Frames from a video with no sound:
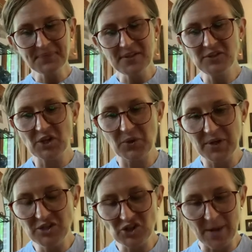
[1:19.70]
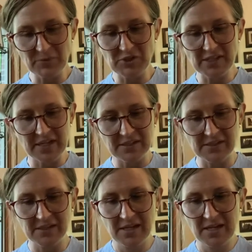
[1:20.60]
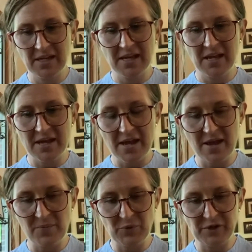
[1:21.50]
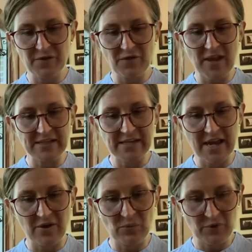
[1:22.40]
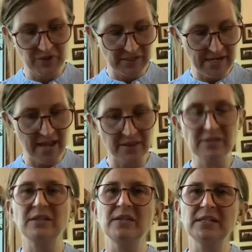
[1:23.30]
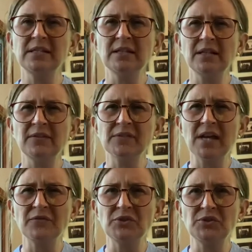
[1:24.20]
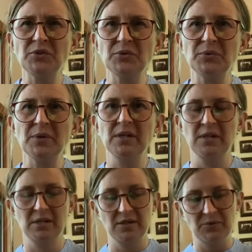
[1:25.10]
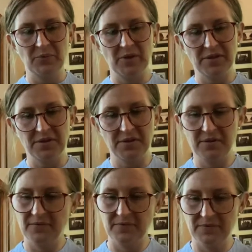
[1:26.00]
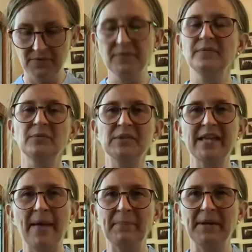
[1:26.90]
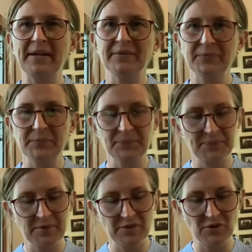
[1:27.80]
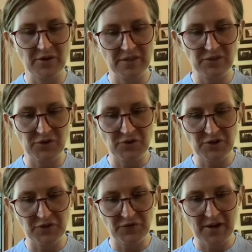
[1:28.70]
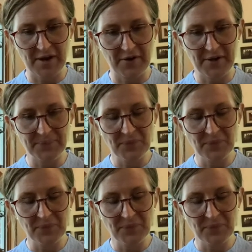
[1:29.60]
So in chapter six, um, we're going to find out what the talons and the tea leaves have to do with what's happening during this third year for Harry.